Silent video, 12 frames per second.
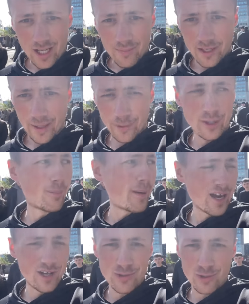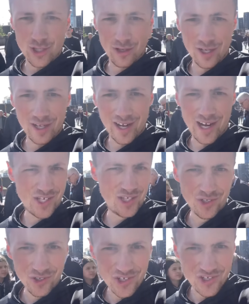But yeah, I'm not going to bang on too much longer, guys. You
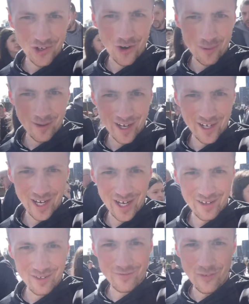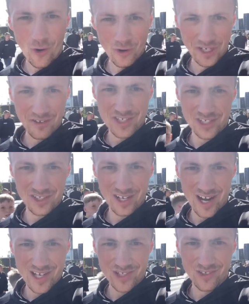know the score by now. 4-0 to
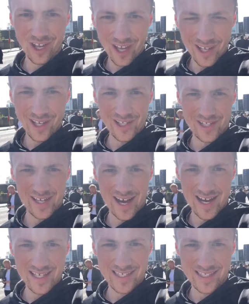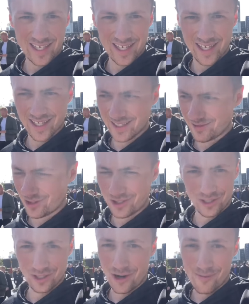Newcastle. Easy as day. We
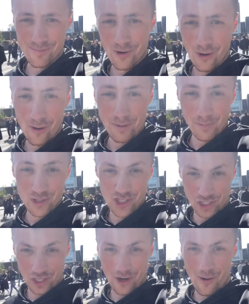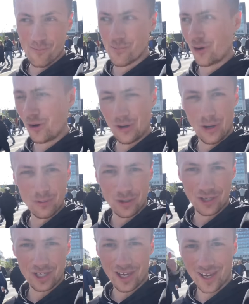could have got more. Probably should have got more. Are we
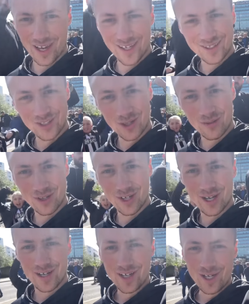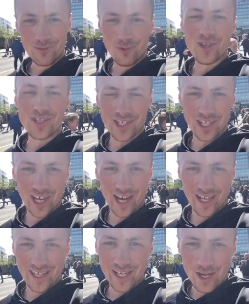going to care? No, we're not. Once
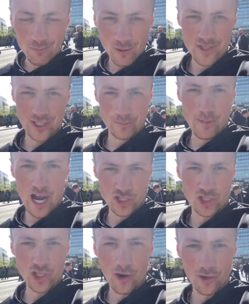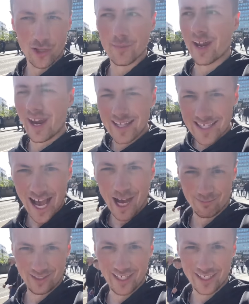again, we've smashed Tottenham. It's
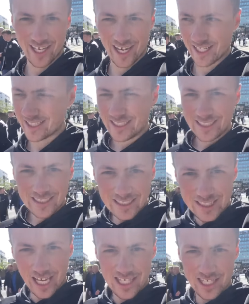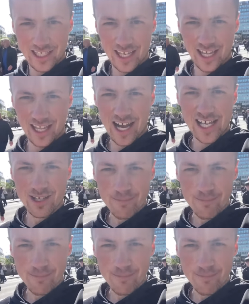happened again. Get in there, lads.